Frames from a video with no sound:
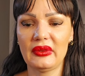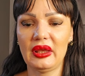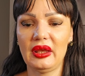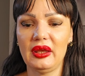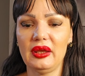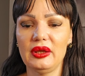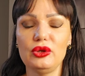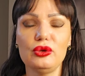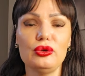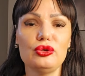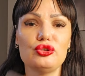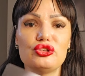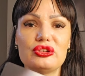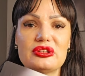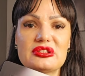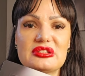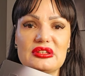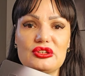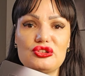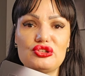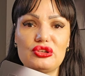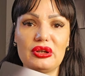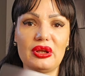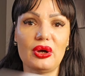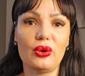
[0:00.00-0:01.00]
Huge
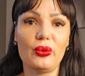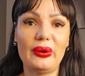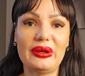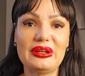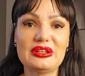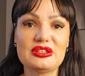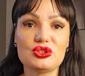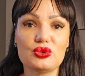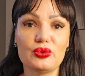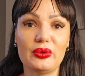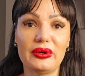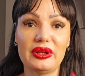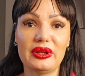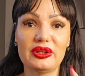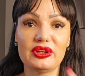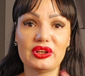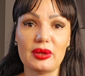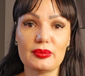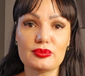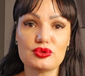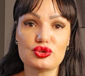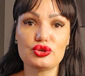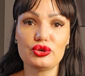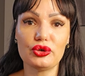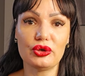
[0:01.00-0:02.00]
decision awaits you when it
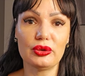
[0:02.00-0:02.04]
comes to your